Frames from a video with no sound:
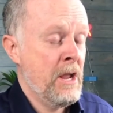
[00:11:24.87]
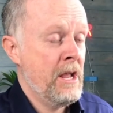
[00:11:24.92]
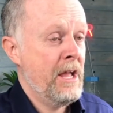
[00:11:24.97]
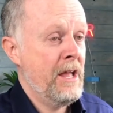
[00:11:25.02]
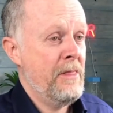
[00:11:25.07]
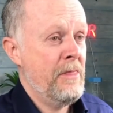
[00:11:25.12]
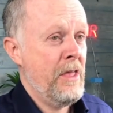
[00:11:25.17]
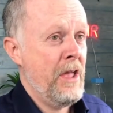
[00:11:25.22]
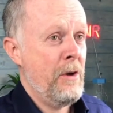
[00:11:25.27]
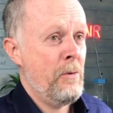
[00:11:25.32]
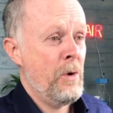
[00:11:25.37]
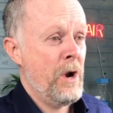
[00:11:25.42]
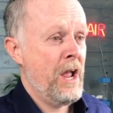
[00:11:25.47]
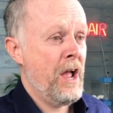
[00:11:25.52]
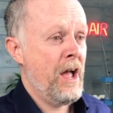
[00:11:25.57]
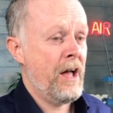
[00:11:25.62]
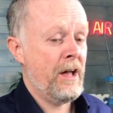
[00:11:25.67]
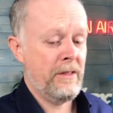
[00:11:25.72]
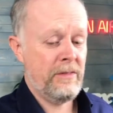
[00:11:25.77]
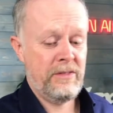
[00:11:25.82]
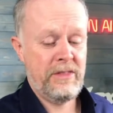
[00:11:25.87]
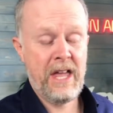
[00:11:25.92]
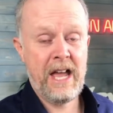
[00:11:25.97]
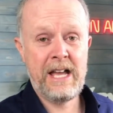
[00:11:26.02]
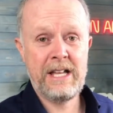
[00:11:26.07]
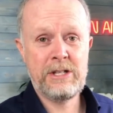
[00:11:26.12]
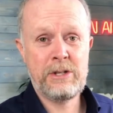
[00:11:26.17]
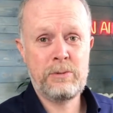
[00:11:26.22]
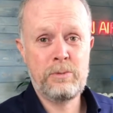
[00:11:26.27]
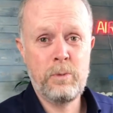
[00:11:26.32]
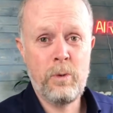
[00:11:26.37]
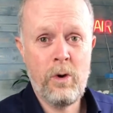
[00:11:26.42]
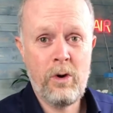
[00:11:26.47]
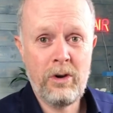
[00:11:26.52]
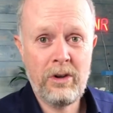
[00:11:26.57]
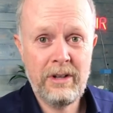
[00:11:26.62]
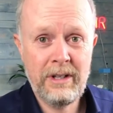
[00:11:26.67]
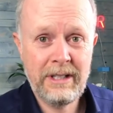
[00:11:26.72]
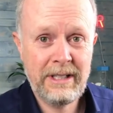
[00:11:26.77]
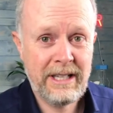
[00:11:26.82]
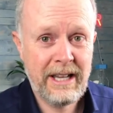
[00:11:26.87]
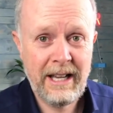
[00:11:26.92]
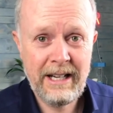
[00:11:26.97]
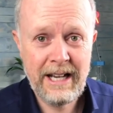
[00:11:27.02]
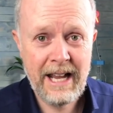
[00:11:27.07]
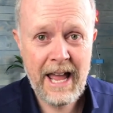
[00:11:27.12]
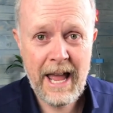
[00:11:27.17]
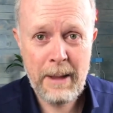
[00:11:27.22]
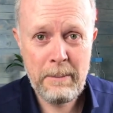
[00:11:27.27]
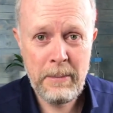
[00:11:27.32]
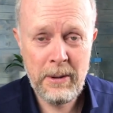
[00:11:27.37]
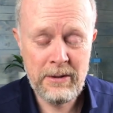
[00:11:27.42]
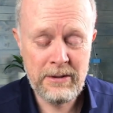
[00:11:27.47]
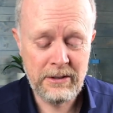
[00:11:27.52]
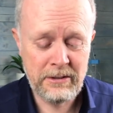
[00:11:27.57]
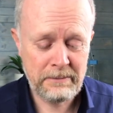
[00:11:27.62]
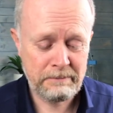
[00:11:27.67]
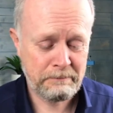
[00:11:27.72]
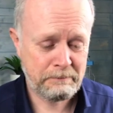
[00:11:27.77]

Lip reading: And there we are. That's what kind of happened.